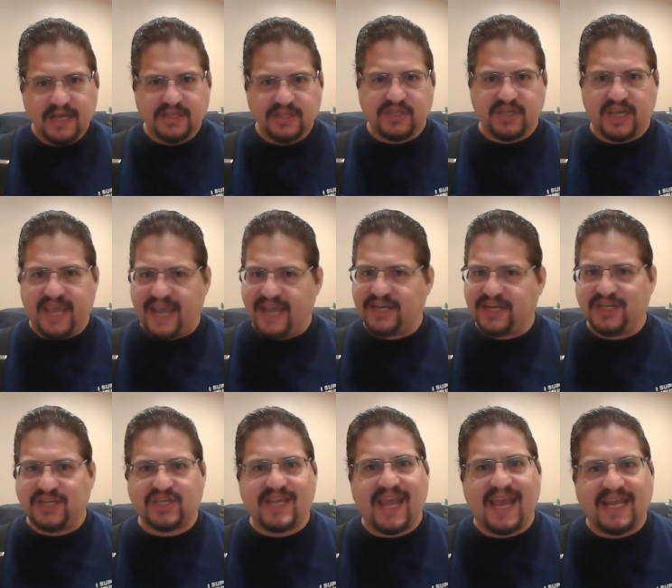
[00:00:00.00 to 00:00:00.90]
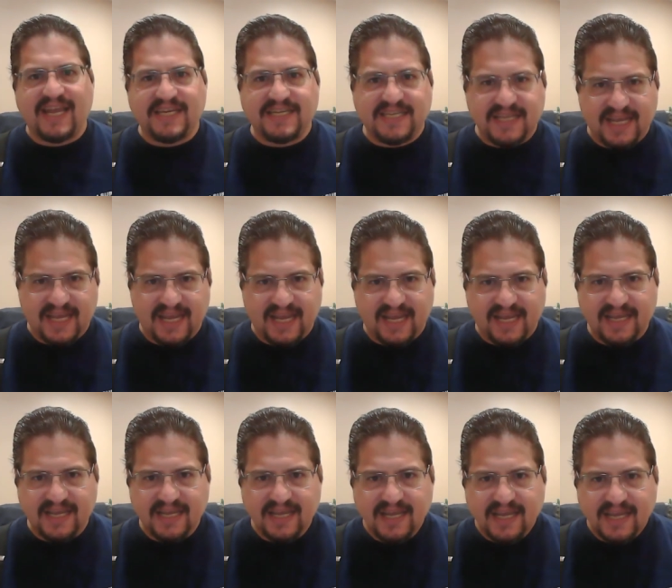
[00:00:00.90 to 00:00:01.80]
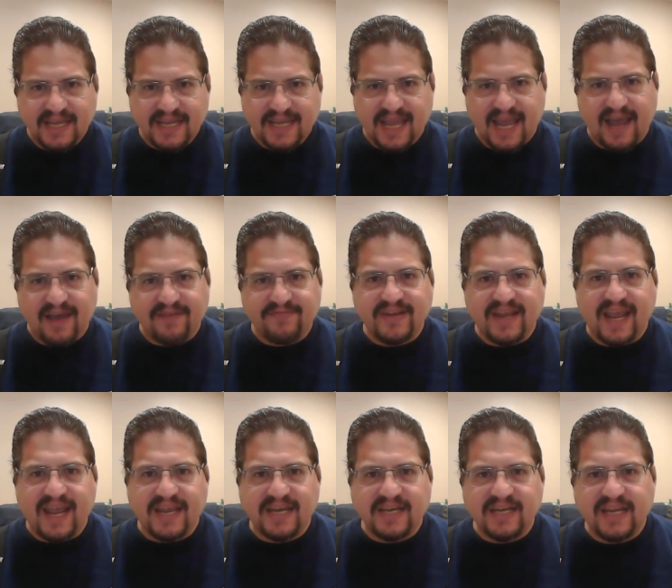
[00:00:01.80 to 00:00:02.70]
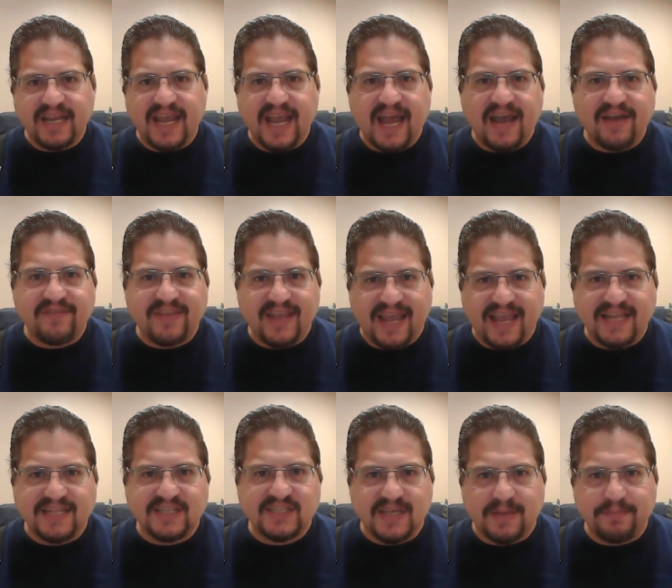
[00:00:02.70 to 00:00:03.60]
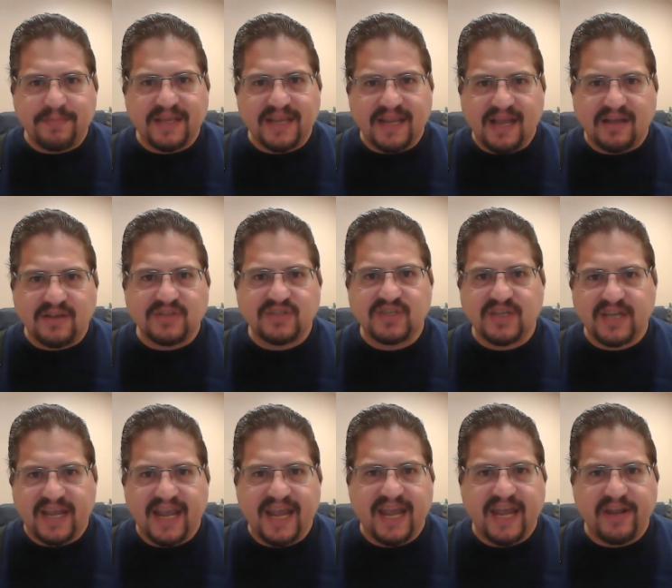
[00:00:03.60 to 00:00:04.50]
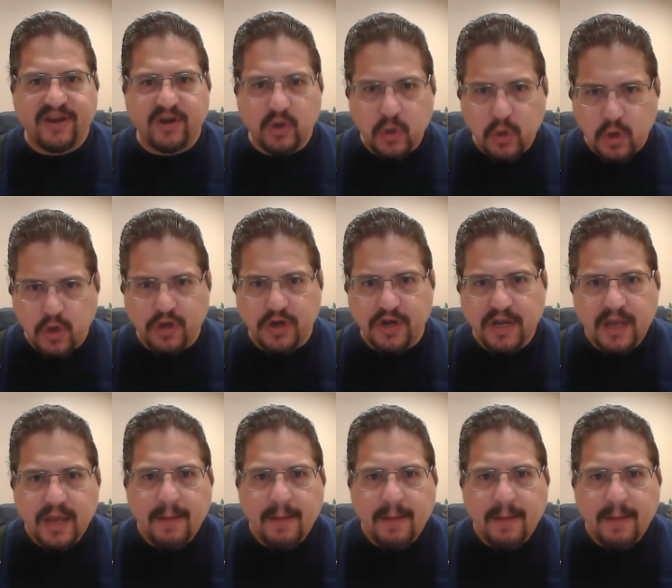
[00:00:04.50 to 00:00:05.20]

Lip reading: So you can't just add T. You have to add something else. So you add ud.